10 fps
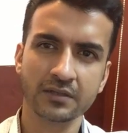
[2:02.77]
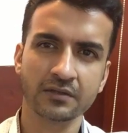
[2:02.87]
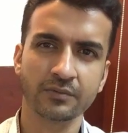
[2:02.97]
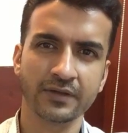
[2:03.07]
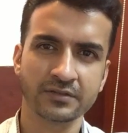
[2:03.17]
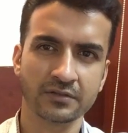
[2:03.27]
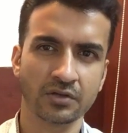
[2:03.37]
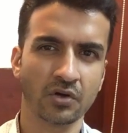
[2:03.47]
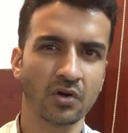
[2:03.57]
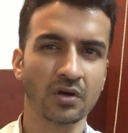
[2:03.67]
get these
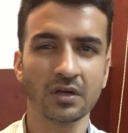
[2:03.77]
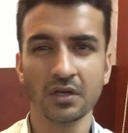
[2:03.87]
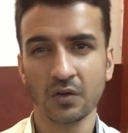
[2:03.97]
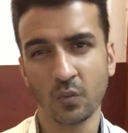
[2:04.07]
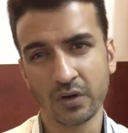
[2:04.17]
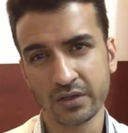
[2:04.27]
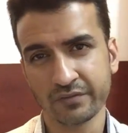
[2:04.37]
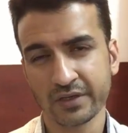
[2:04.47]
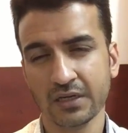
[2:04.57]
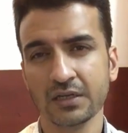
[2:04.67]
questions wrong, what
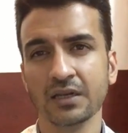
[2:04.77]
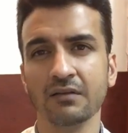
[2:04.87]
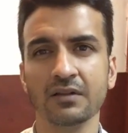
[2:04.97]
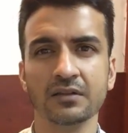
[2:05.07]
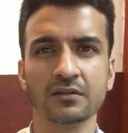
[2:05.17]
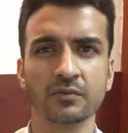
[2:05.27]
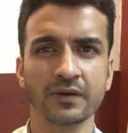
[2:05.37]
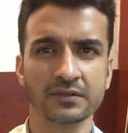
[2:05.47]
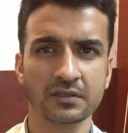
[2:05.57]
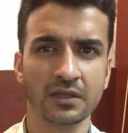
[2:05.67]
difficulty level these
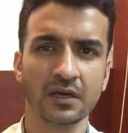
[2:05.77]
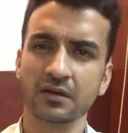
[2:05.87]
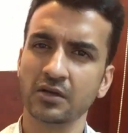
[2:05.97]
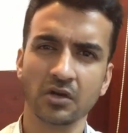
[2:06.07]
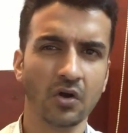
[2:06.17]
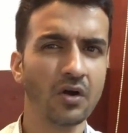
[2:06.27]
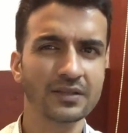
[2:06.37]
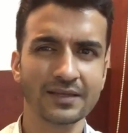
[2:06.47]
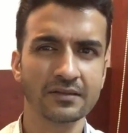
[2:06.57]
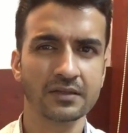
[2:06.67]
questions are,
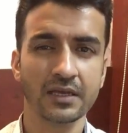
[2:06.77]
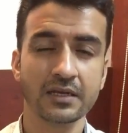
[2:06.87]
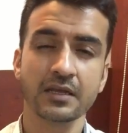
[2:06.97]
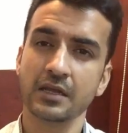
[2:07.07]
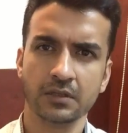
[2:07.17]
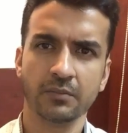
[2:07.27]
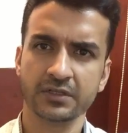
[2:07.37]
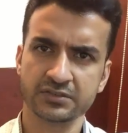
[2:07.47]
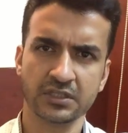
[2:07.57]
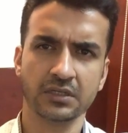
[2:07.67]
all that is there.
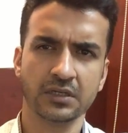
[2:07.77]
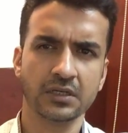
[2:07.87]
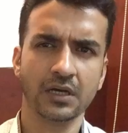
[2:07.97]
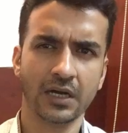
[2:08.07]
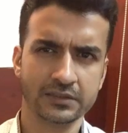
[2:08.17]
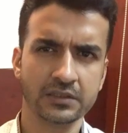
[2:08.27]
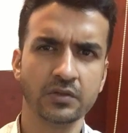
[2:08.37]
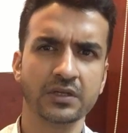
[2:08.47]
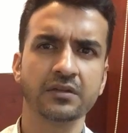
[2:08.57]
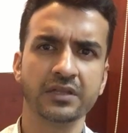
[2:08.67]
But still, I
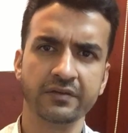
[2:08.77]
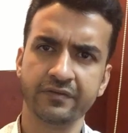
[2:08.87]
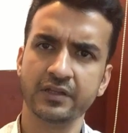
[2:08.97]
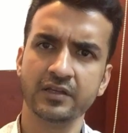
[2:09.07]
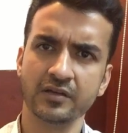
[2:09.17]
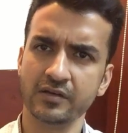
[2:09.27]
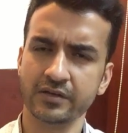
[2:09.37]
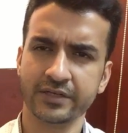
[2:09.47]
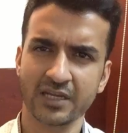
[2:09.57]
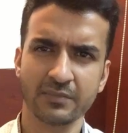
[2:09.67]
think you can safely
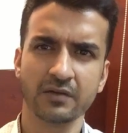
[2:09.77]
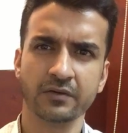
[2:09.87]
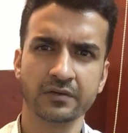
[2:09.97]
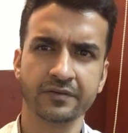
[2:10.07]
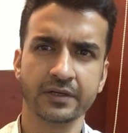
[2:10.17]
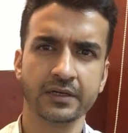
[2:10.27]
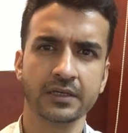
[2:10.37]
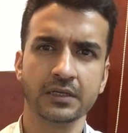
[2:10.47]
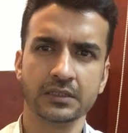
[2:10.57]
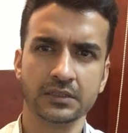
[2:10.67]
take my word for
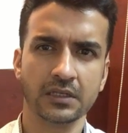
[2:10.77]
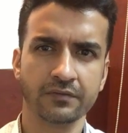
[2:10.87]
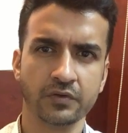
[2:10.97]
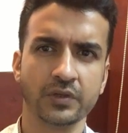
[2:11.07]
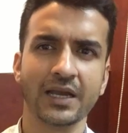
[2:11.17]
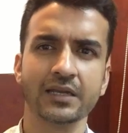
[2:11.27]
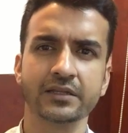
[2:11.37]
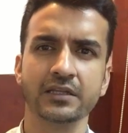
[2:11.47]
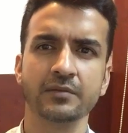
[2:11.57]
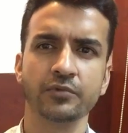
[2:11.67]
it that if you
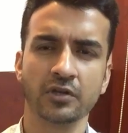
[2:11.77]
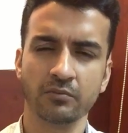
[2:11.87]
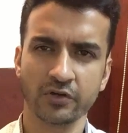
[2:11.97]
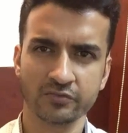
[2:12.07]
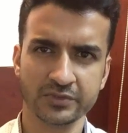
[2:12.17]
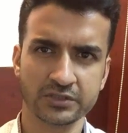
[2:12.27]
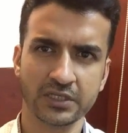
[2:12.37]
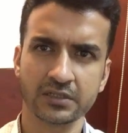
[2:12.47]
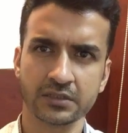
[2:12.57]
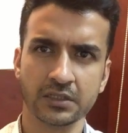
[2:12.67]
can keep your number of
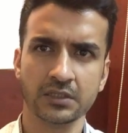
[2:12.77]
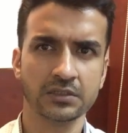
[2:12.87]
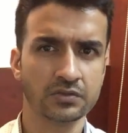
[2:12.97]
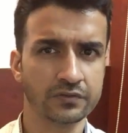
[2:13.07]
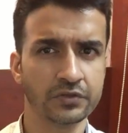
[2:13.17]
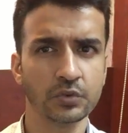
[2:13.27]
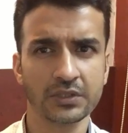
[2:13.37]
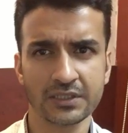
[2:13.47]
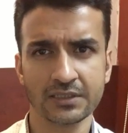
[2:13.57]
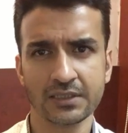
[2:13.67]
mistakes to
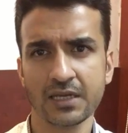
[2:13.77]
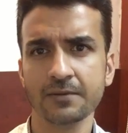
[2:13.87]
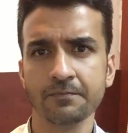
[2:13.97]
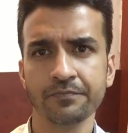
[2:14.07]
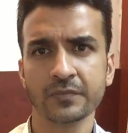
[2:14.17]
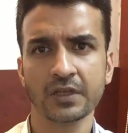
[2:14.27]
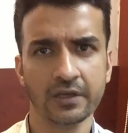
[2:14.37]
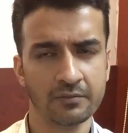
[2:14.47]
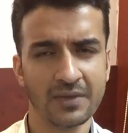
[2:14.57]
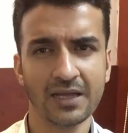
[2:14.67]
fewer than 10
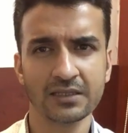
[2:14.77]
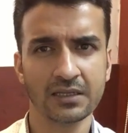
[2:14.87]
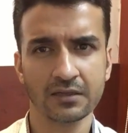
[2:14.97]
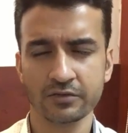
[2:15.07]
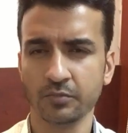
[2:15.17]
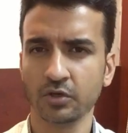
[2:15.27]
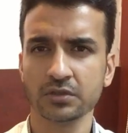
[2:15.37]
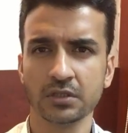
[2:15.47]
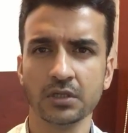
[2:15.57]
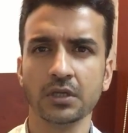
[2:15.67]
in math and English
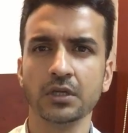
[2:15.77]
both,